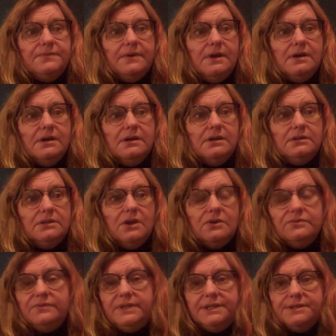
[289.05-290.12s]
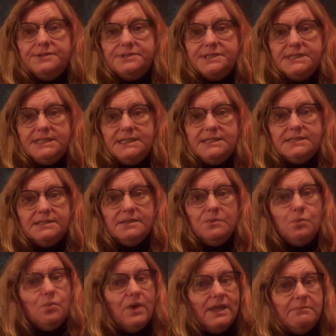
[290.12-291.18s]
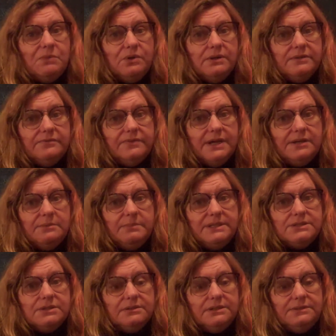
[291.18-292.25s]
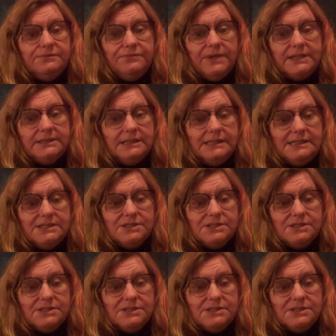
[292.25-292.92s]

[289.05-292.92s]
are low VOCs and way more environmentally friendly.